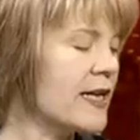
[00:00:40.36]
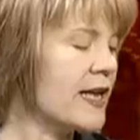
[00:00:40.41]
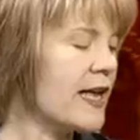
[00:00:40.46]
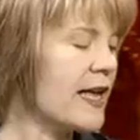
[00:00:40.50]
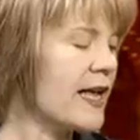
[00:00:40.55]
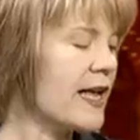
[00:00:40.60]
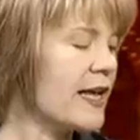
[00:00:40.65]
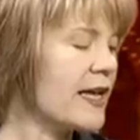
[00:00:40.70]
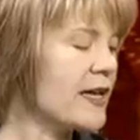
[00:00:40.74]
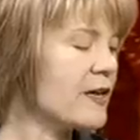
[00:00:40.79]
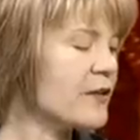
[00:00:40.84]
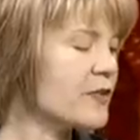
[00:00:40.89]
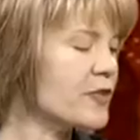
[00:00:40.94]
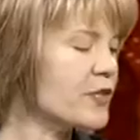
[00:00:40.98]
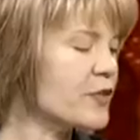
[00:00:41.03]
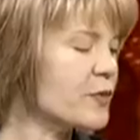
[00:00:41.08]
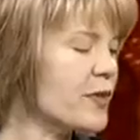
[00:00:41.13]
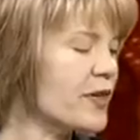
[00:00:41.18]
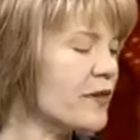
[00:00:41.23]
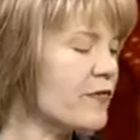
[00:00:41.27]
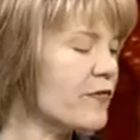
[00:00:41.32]
And here's a
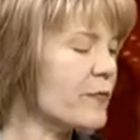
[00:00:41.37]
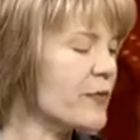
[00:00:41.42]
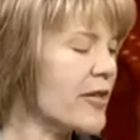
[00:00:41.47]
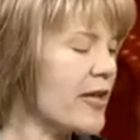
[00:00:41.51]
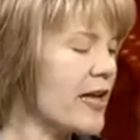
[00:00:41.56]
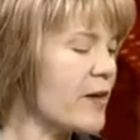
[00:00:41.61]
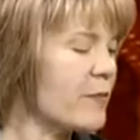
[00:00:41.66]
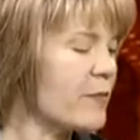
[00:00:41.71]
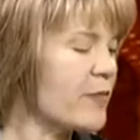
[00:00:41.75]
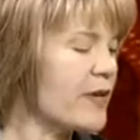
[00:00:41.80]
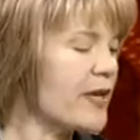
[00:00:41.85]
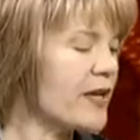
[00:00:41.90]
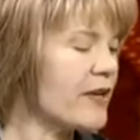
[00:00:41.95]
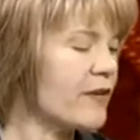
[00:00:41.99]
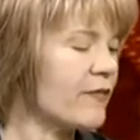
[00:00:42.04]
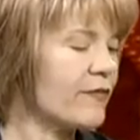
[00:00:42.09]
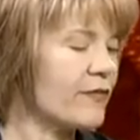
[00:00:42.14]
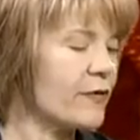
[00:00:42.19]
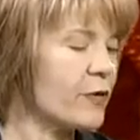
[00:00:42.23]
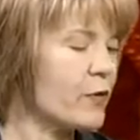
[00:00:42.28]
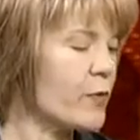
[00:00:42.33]
tweet from the AP a
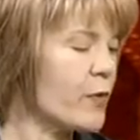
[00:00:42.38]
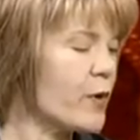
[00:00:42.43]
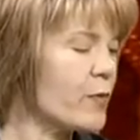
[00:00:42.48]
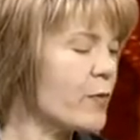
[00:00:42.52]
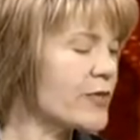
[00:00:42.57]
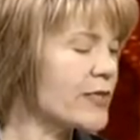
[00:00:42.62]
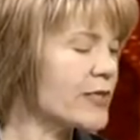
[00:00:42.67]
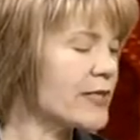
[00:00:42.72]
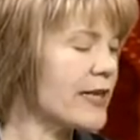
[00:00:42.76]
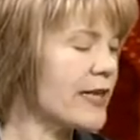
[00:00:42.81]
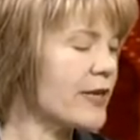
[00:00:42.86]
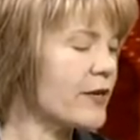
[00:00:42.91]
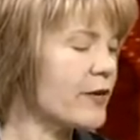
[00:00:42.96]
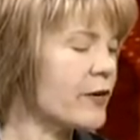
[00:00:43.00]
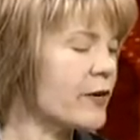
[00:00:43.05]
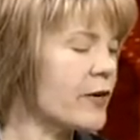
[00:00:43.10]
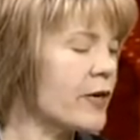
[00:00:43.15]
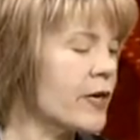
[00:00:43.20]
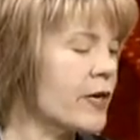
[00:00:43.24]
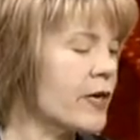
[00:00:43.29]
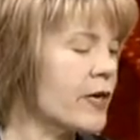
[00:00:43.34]
few moments later.